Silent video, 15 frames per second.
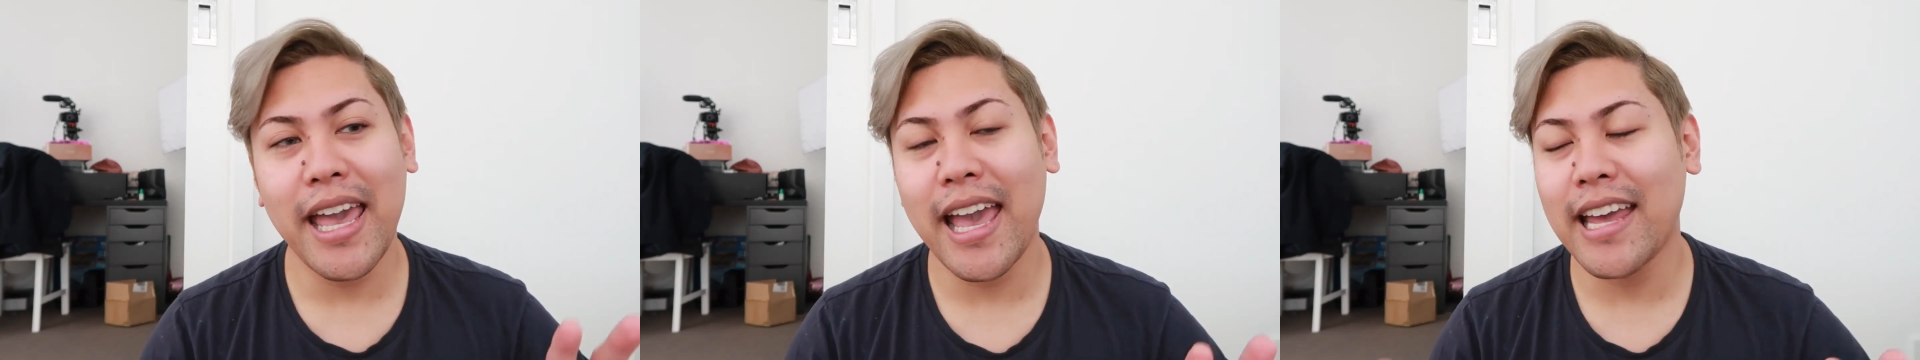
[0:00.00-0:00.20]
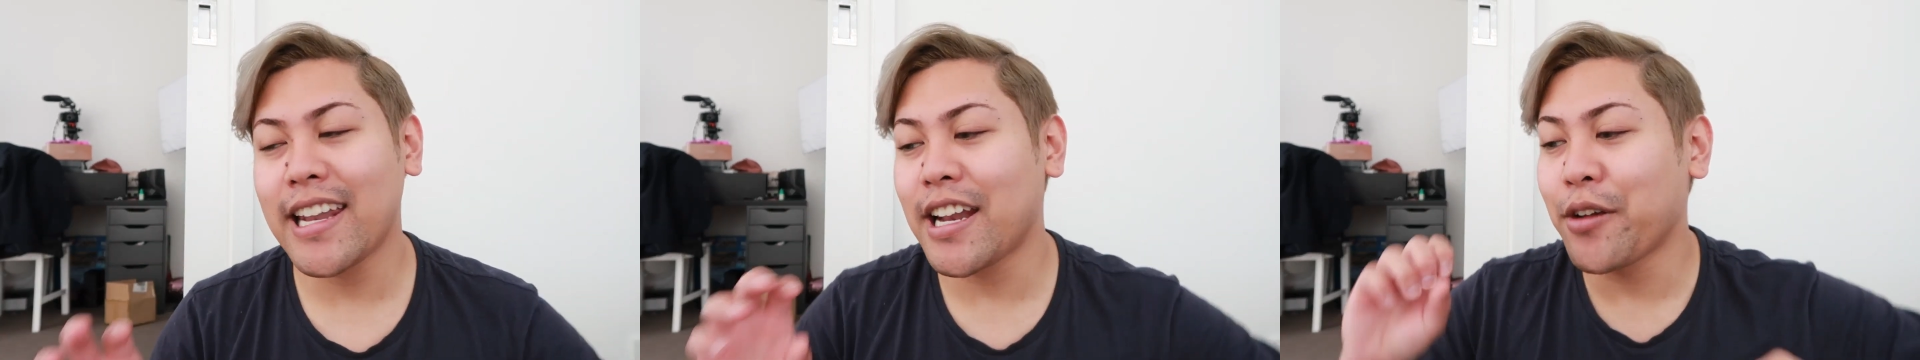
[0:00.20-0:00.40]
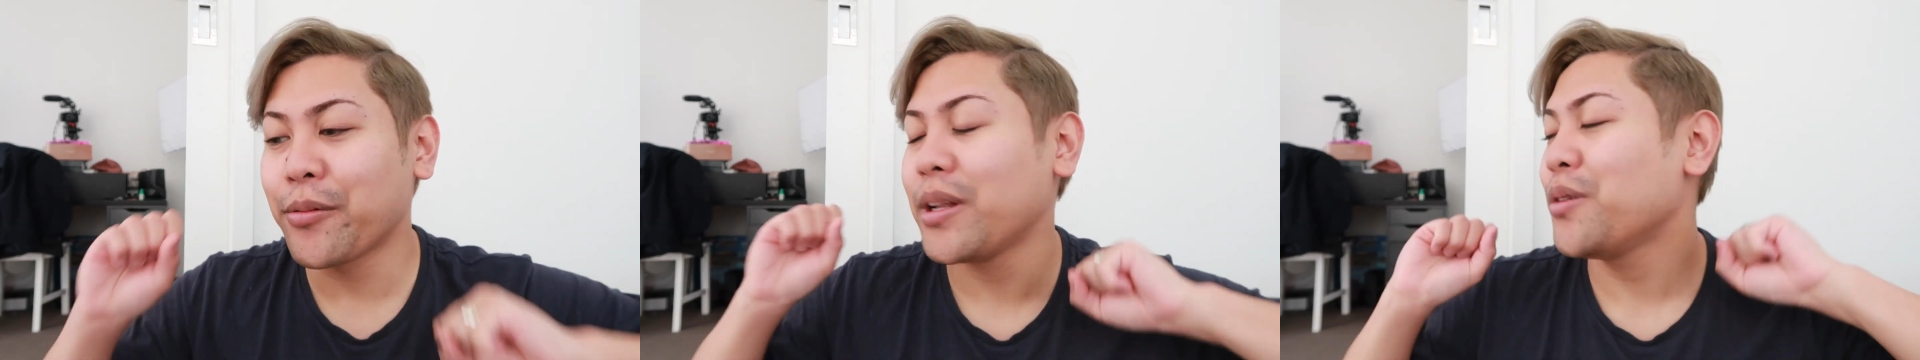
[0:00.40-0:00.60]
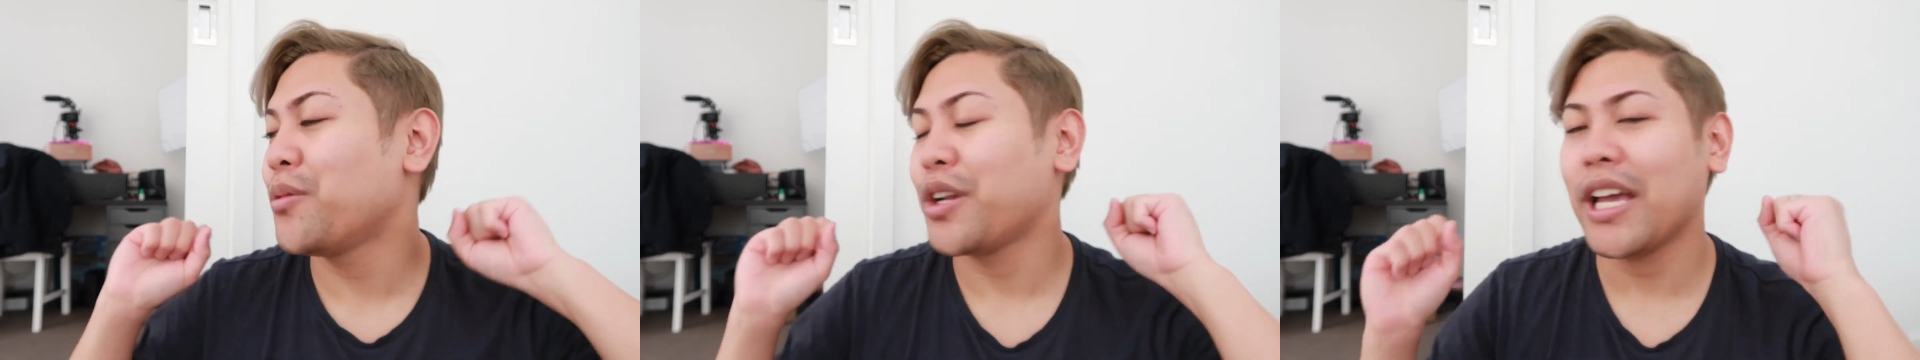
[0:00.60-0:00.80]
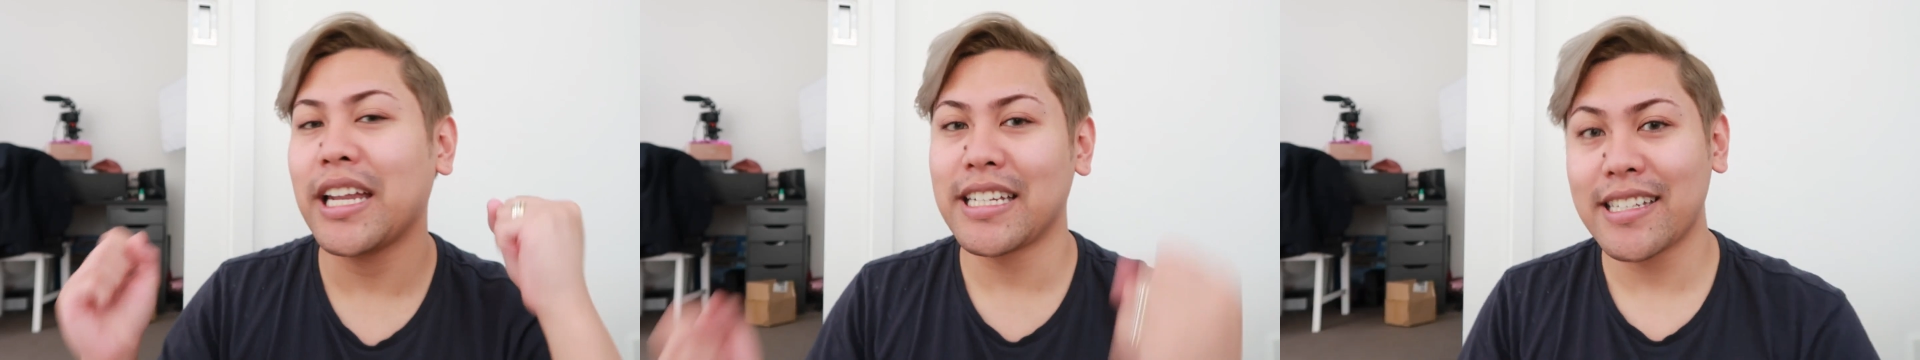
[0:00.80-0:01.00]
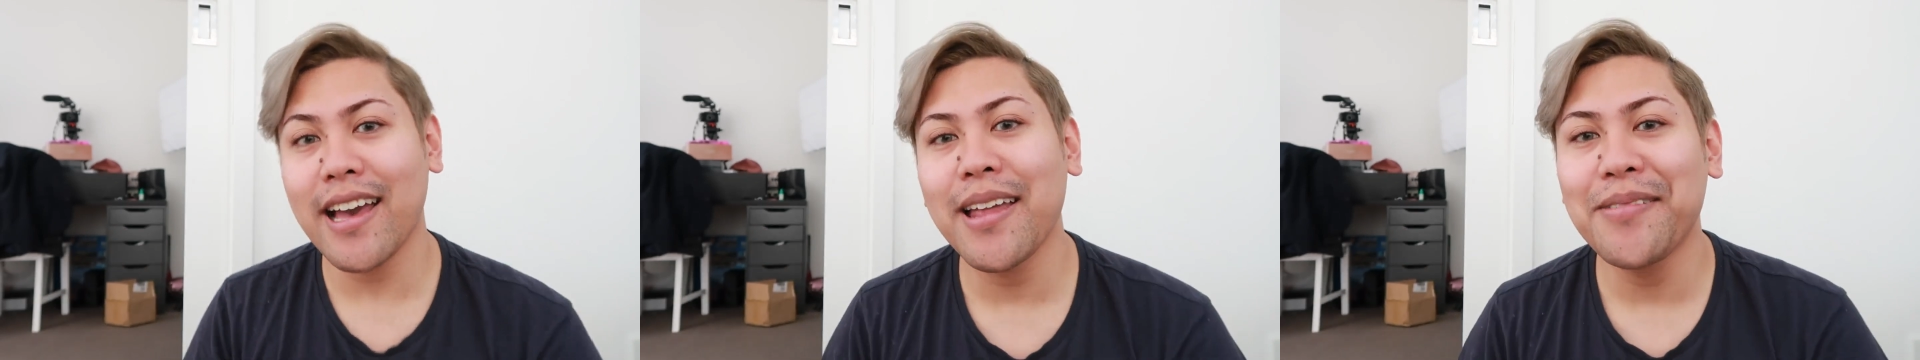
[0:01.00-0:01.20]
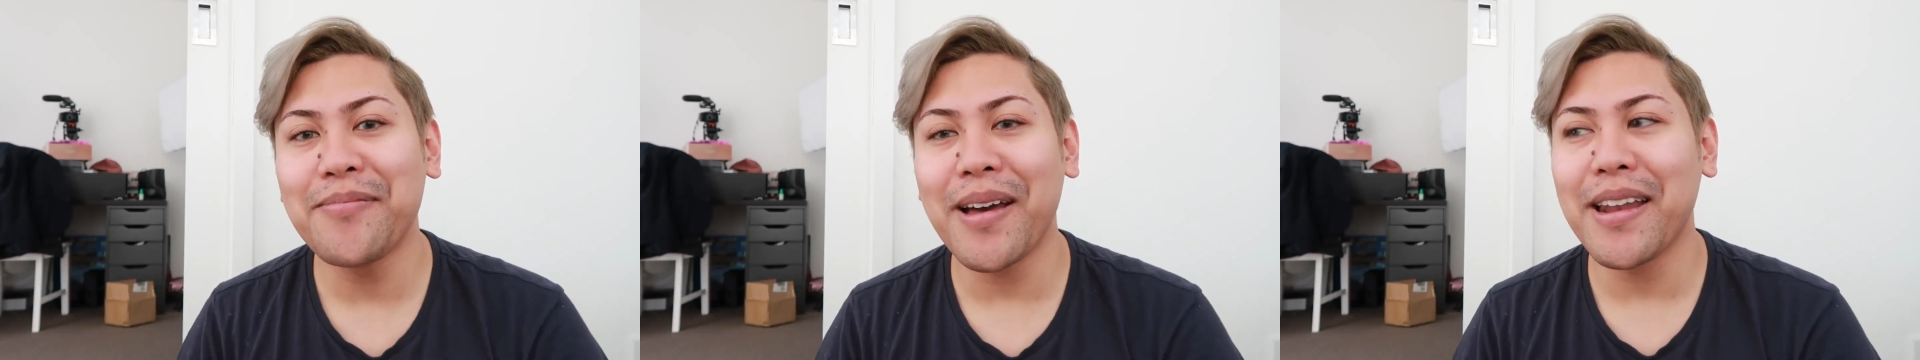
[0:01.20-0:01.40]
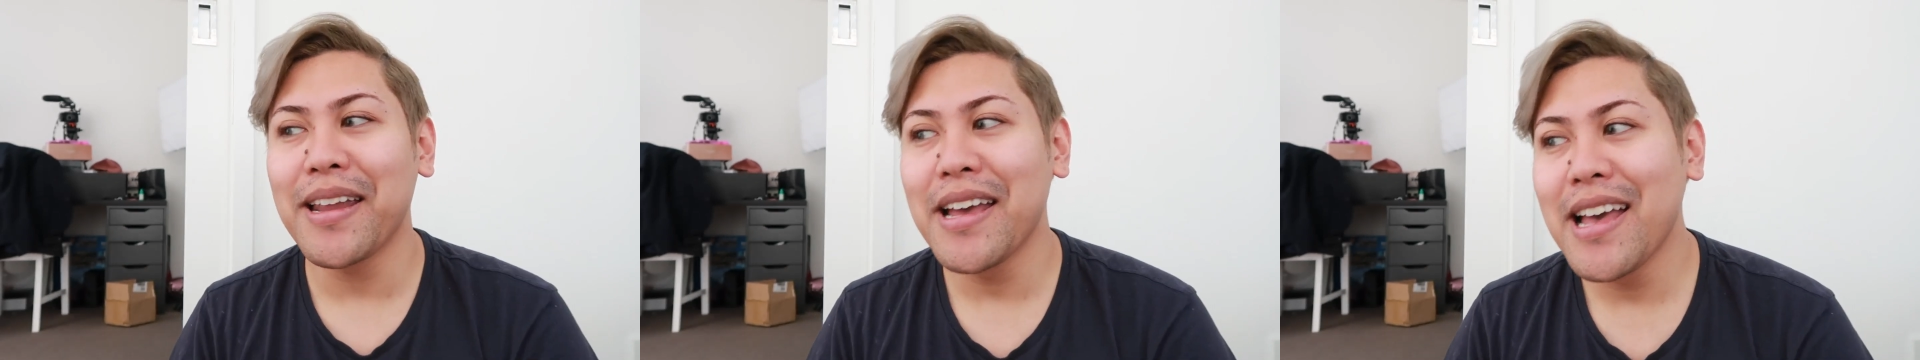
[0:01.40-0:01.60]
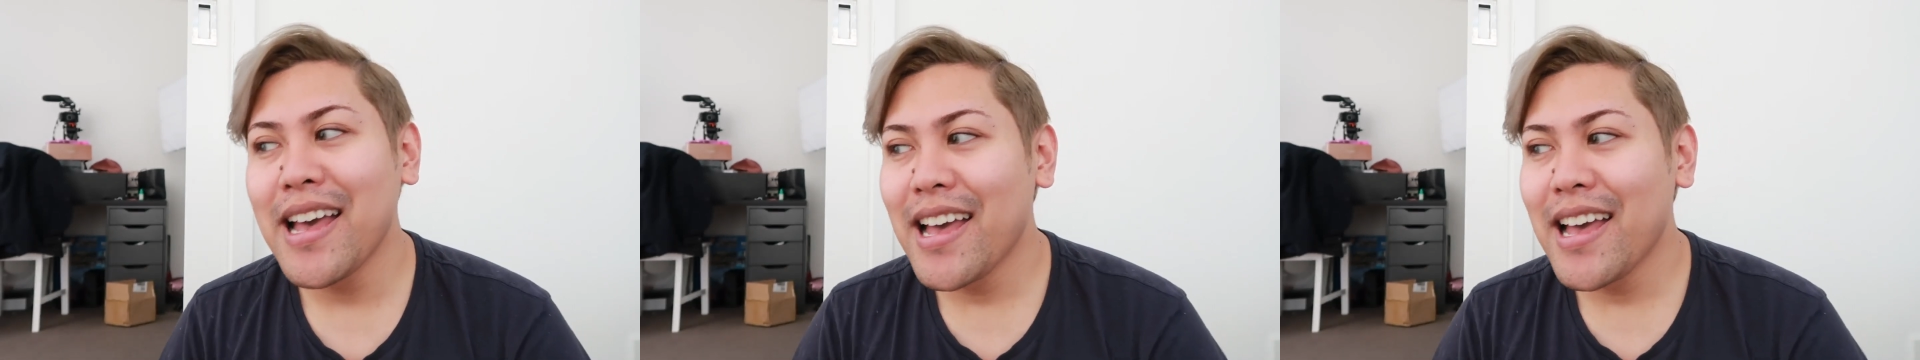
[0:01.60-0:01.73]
head and I really want to get it done, but